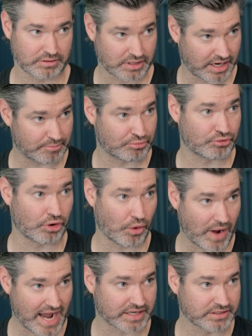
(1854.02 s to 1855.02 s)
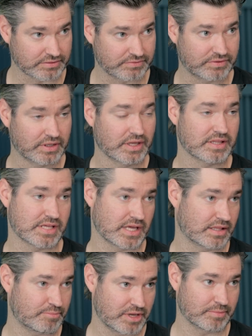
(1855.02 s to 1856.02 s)
kind of proactive thing
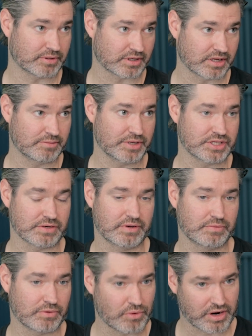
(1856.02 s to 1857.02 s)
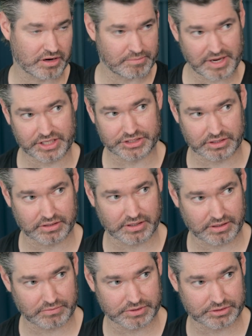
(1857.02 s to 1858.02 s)
that people are going to be doing, we wanted to make sure that
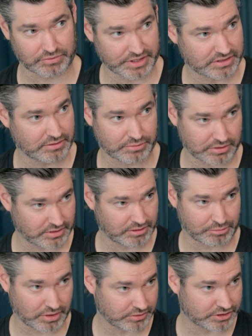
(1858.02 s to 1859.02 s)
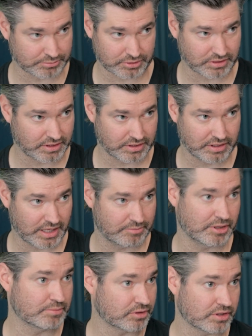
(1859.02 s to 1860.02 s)
it was reasonable and approachable and
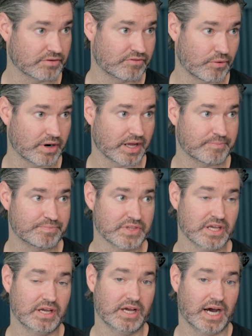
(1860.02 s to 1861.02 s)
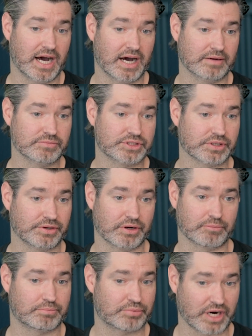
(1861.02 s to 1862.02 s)
people could afford it.
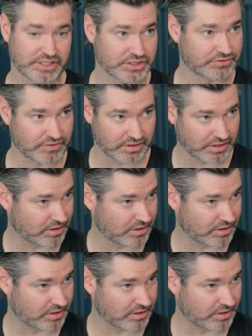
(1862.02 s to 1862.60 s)
So, prices for the